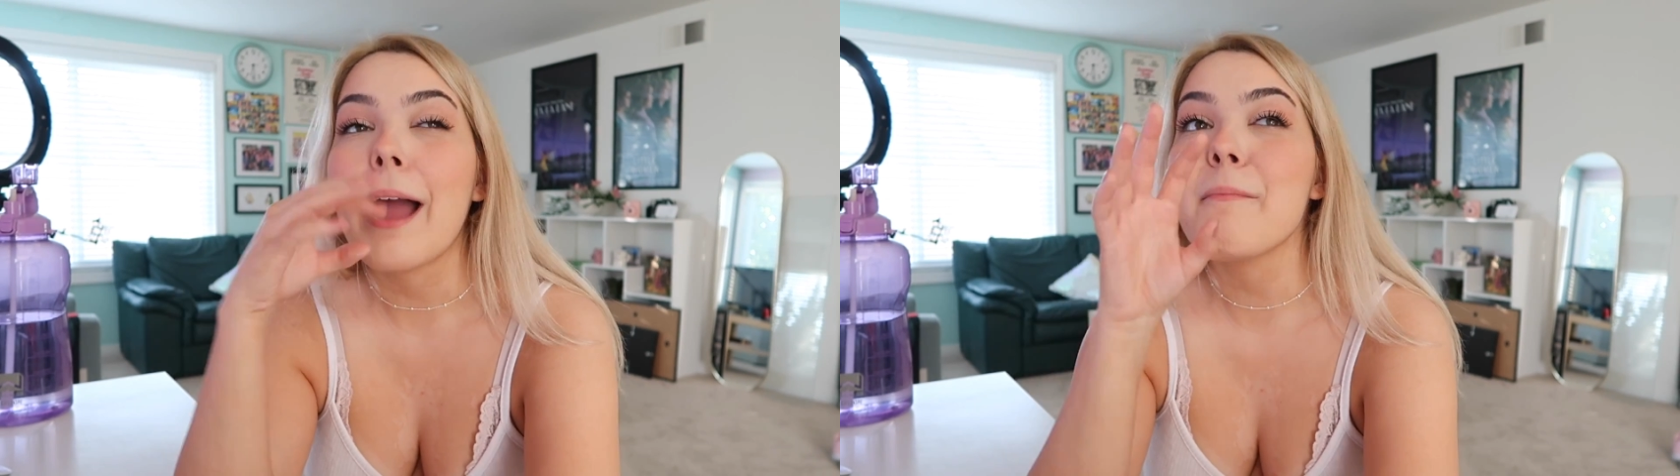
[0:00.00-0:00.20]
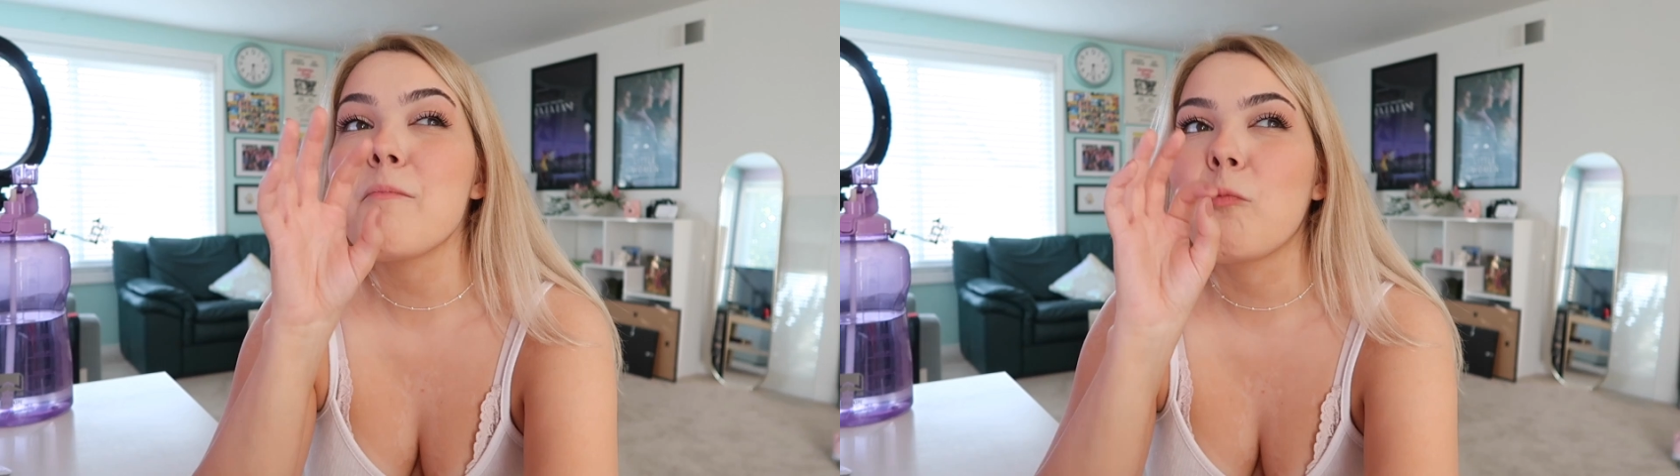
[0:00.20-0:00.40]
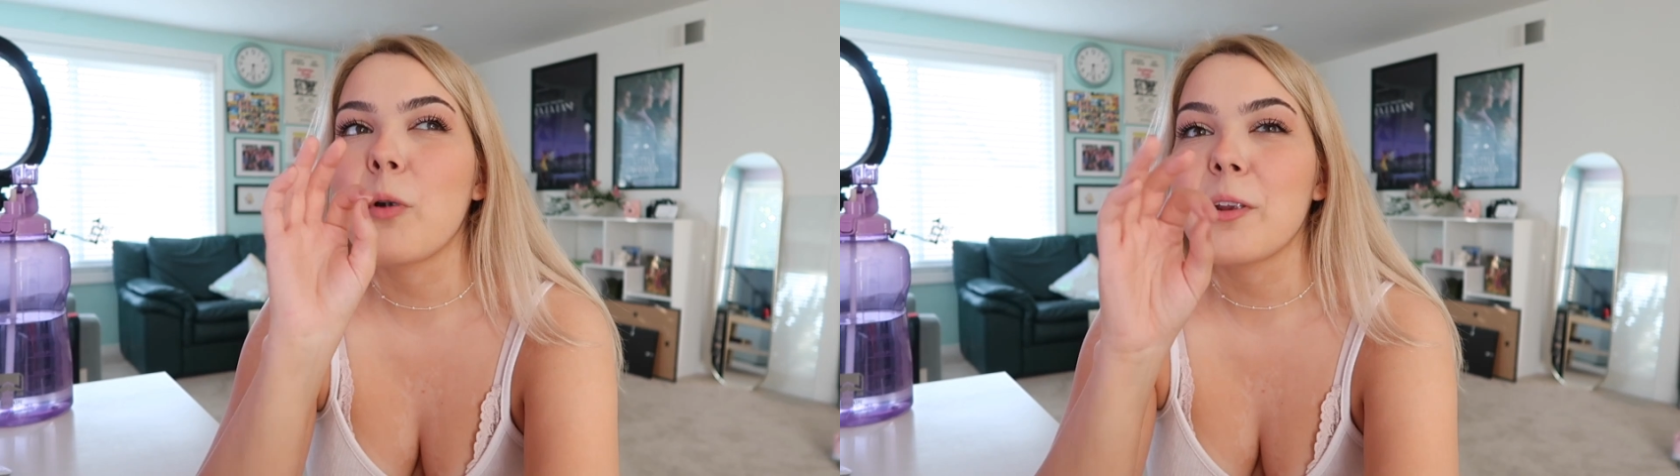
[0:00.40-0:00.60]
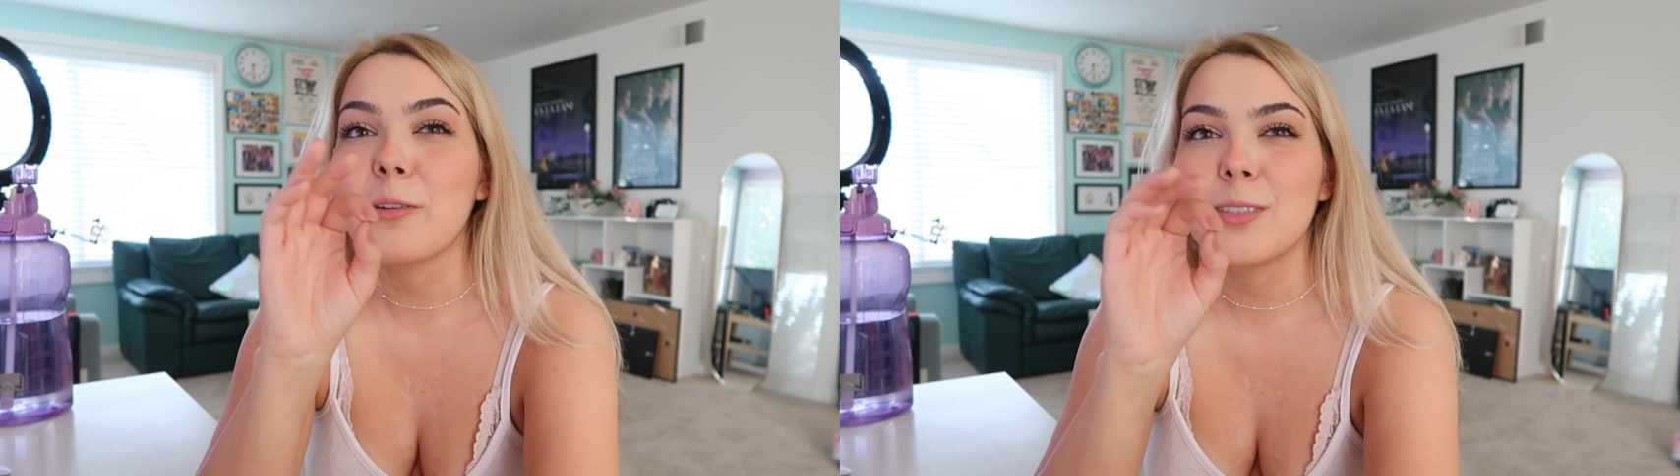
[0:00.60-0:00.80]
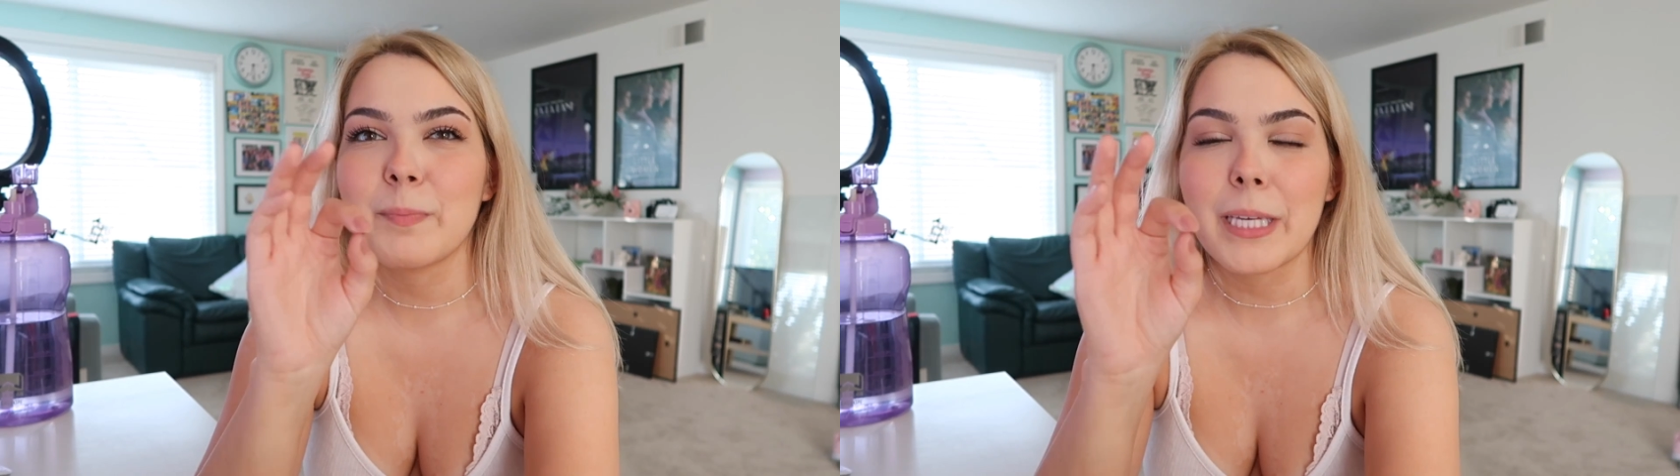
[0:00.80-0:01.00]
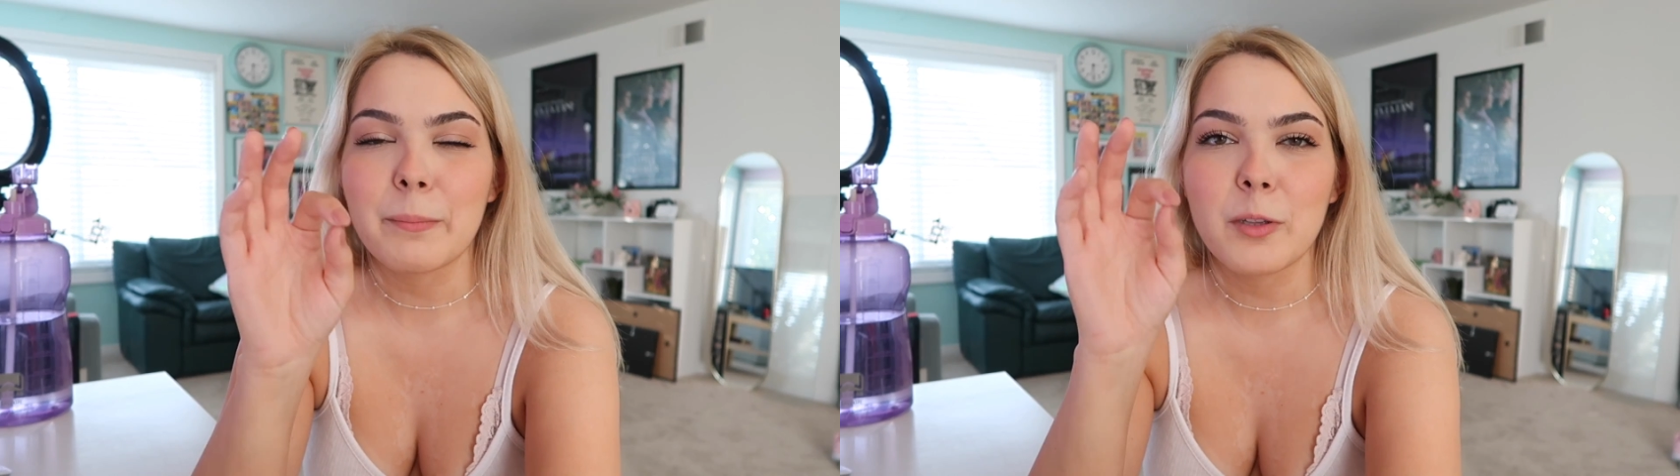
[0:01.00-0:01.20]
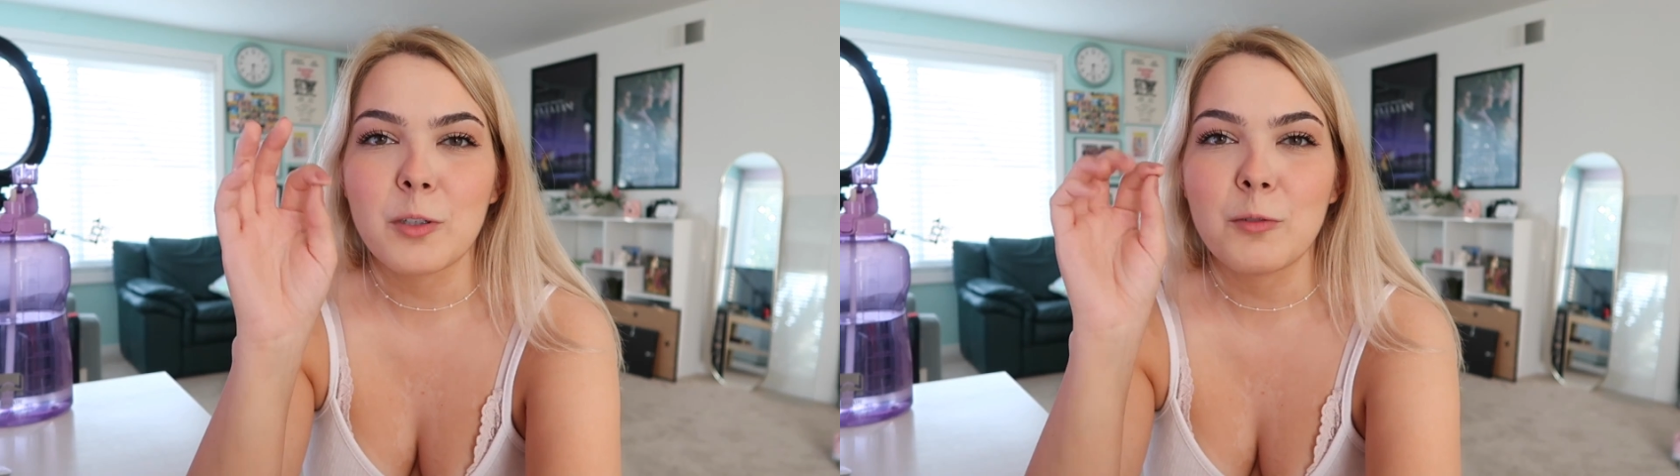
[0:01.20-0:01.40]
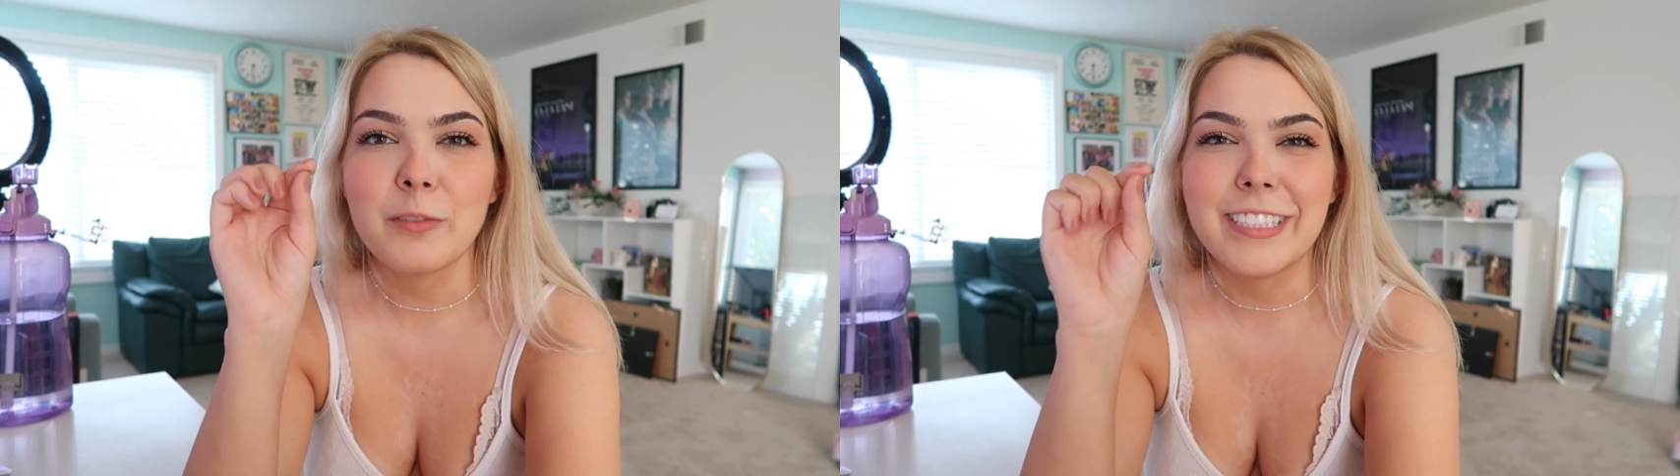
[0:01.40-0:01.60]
I'm one of those people who